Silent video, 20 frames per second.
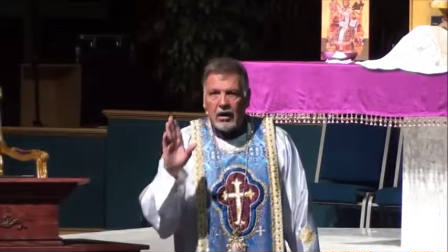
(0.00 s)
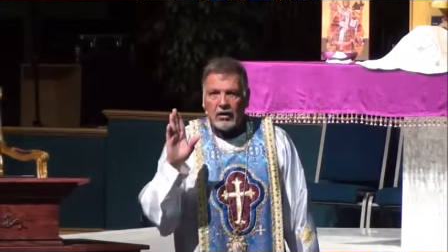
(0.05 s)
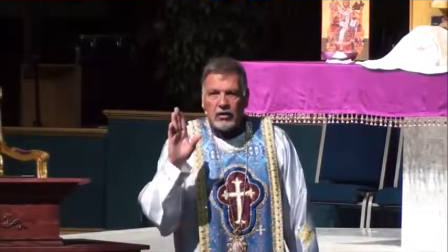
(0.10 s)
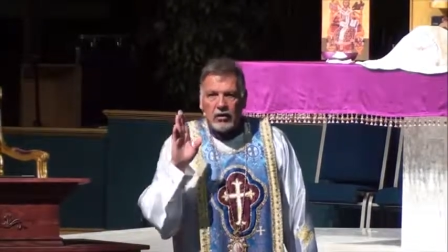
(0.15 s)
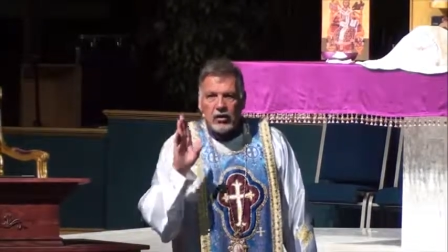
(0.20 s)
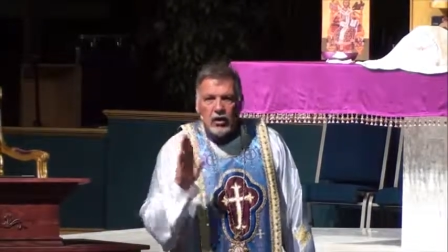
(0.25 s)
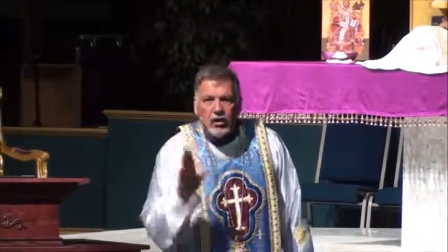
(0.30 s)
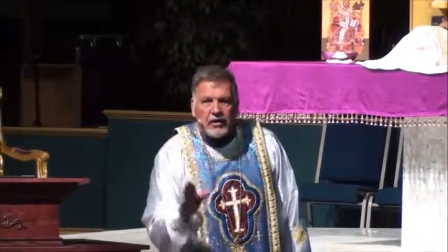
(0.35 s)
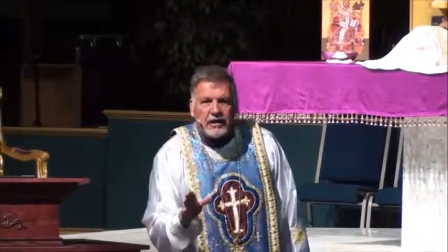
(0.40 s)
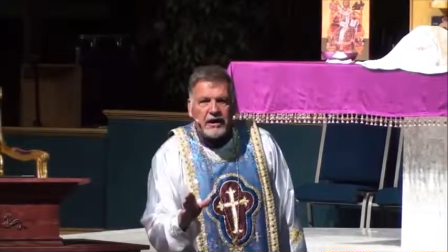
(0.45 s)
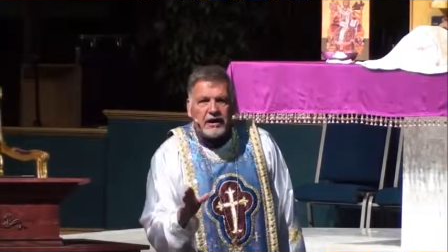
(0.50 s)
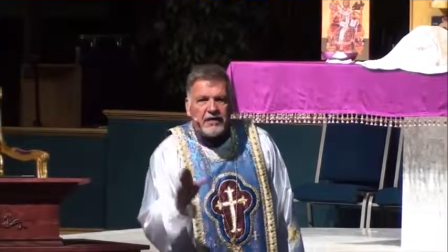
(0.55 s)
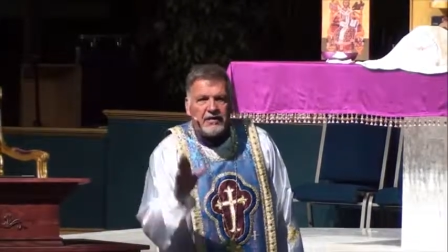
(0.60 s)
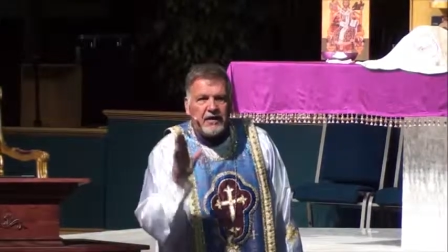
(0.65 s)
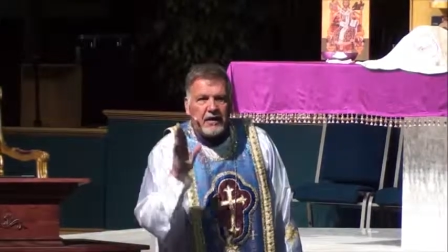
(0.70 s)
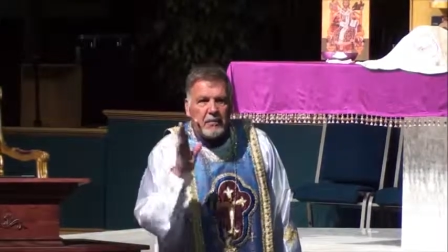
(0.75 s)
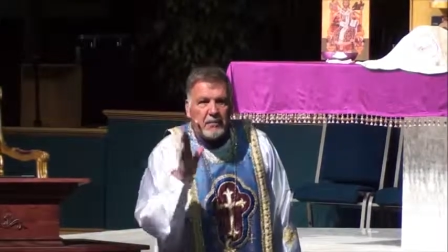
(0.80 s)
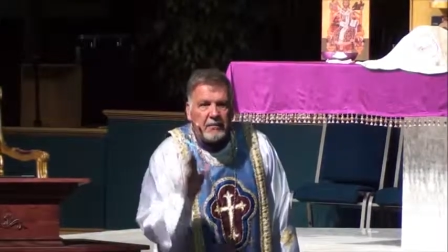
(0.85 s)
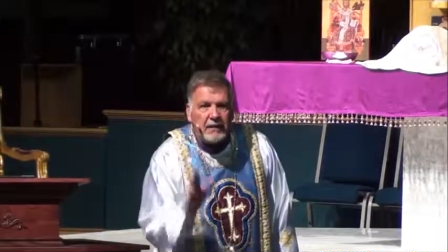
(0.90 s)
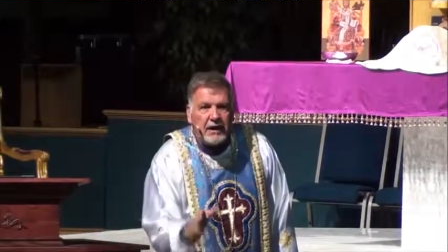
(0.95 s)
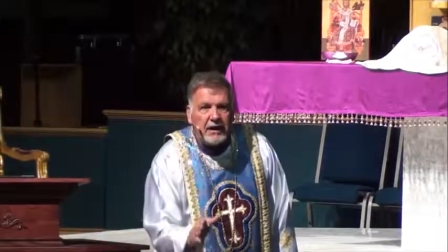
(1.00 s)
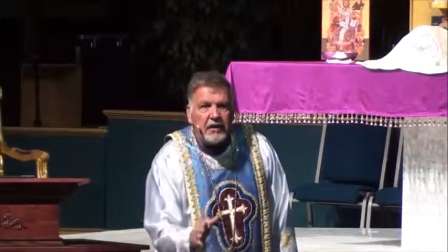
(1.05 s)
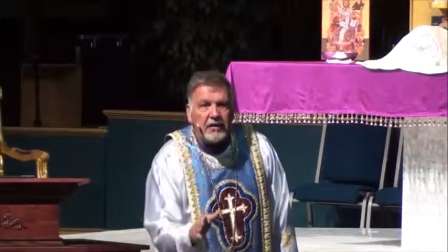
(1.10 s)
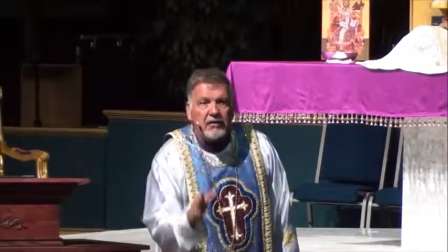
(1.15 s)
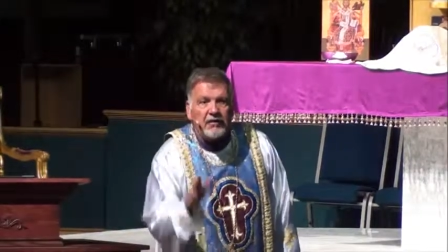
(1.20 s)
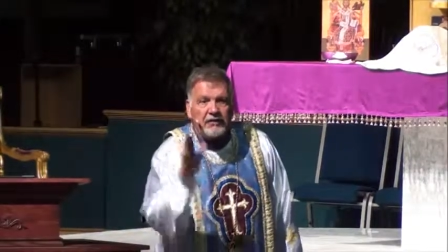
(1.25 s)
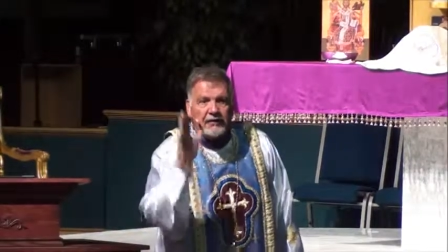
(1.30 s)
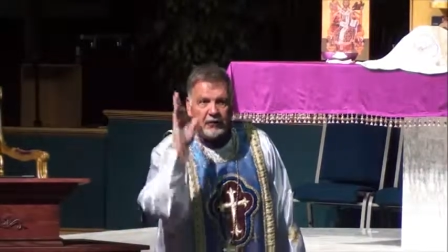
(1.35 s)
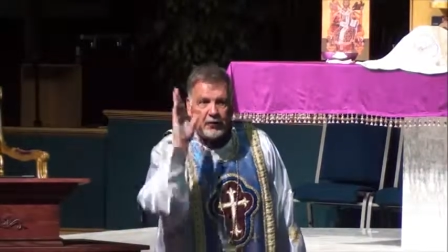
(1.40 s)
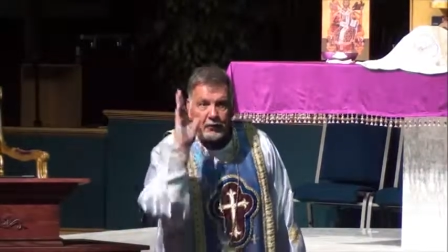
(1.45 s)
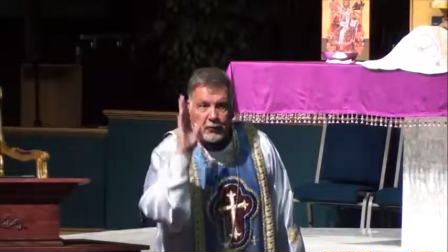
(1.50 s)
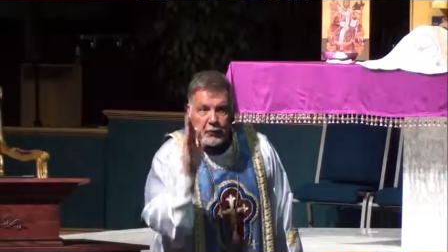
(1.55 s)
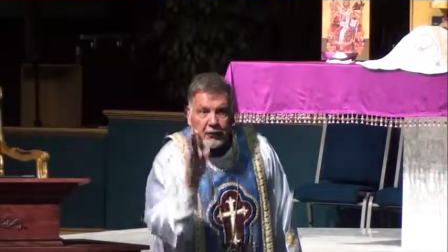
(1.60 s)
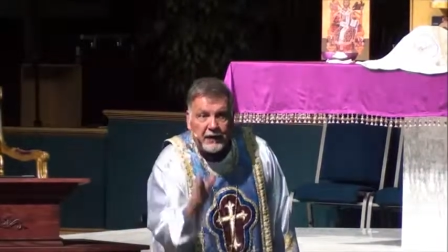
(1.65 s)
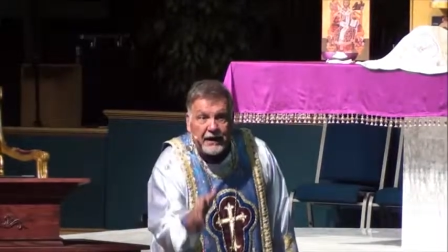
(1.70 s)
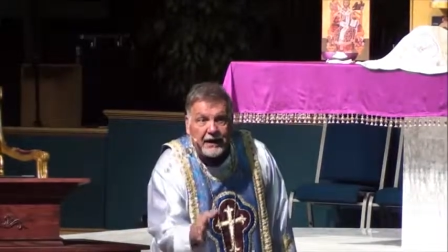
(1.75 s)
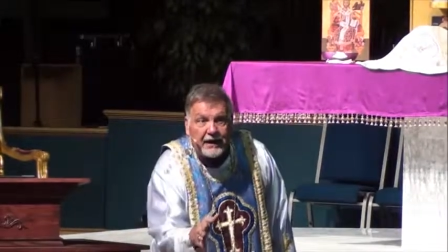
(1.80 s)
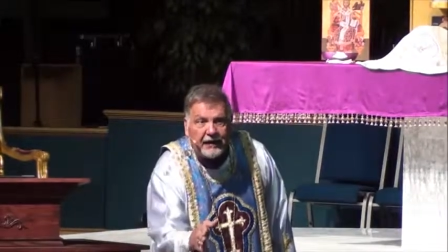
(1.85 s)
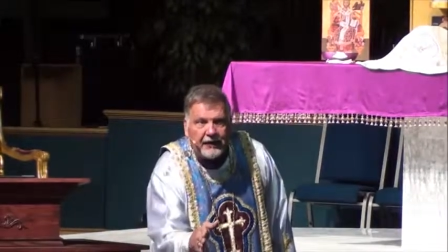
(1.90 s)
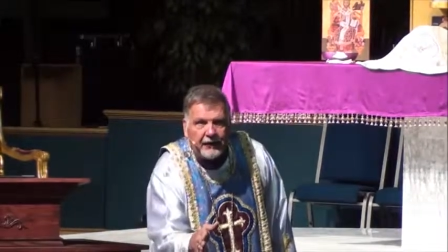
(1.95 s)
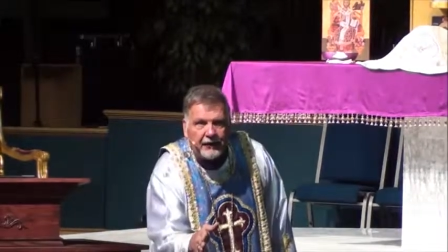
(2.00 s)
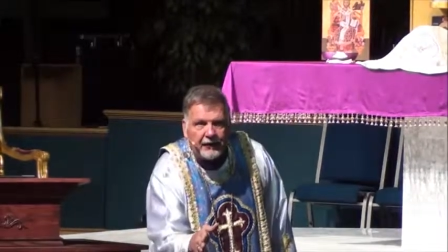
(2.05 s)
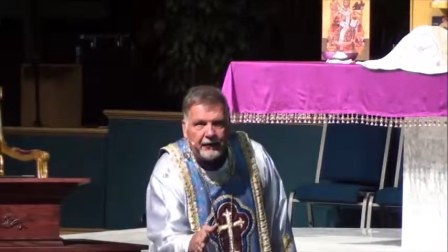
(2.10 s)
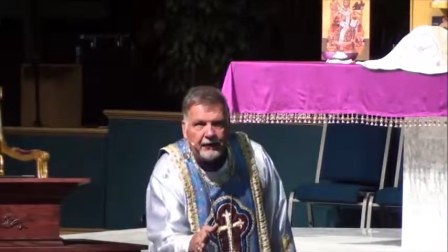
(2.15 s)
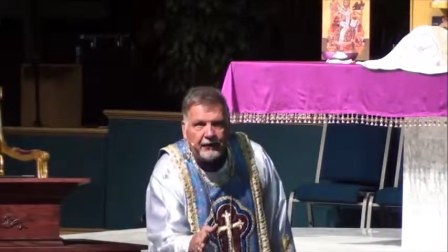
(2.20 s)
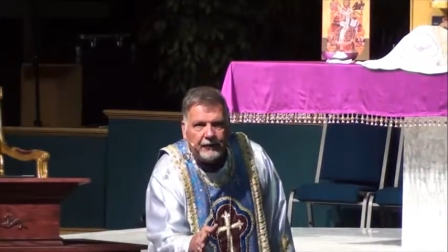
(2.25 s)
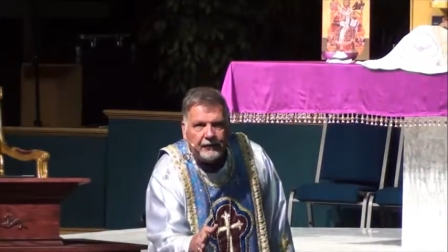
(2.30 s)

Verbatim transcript: Look in the mirror for real.